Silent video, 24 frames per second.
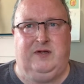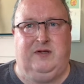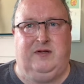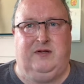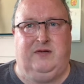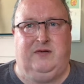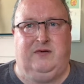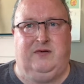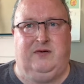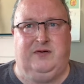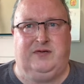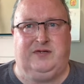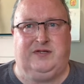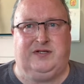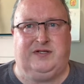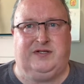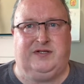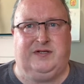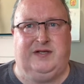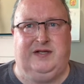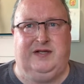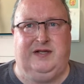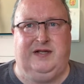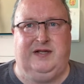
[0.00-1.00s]
or just
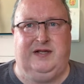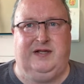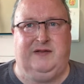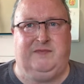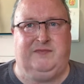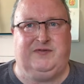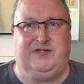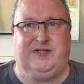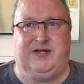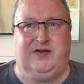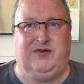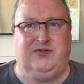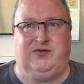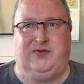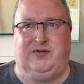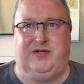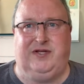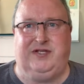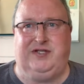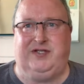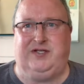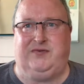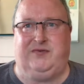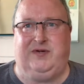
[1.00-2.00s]
social
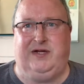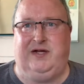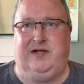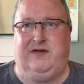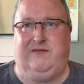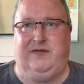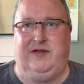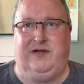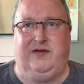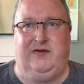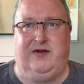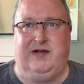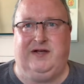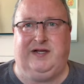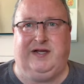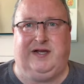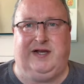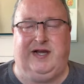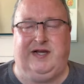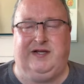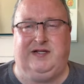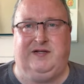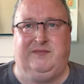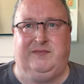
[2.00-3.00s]
history of the United
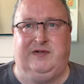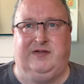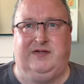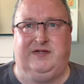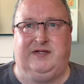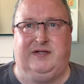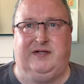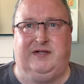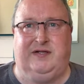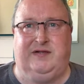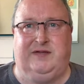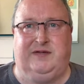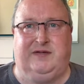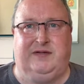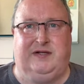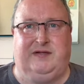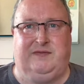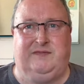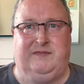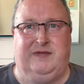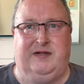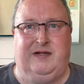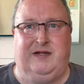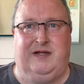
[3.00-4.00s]
Kingdom. It's a
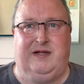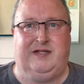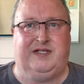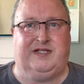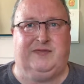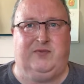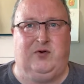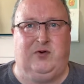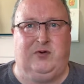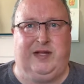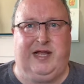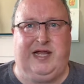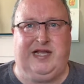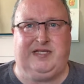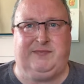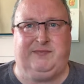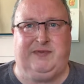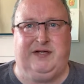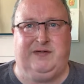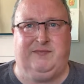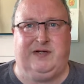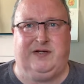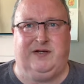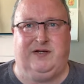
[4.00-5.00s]
small
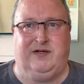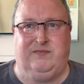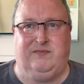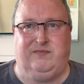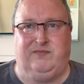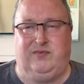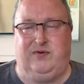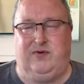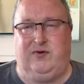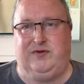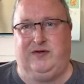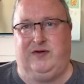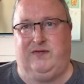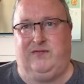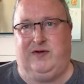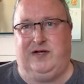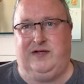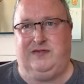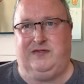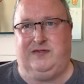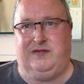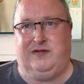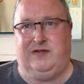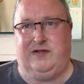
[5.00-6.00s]
aspect, but an important
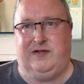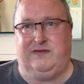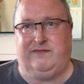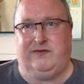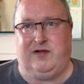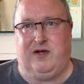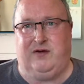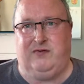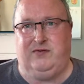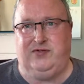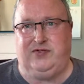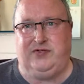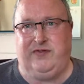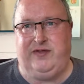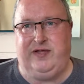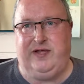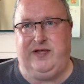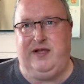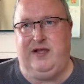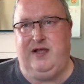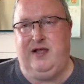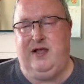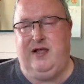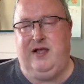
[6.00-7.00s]
one to a lot of culture
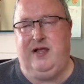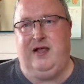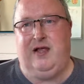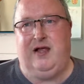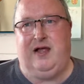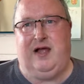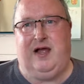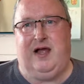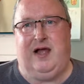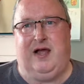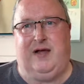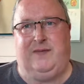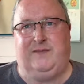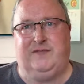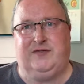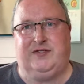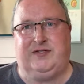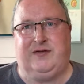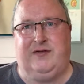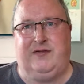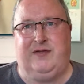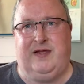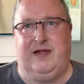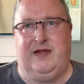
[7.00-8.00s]
there.
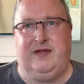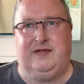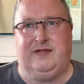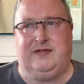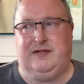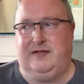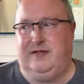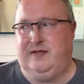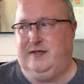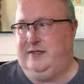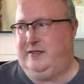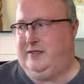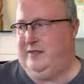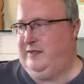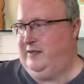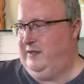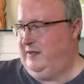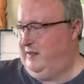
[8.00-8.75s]
So that is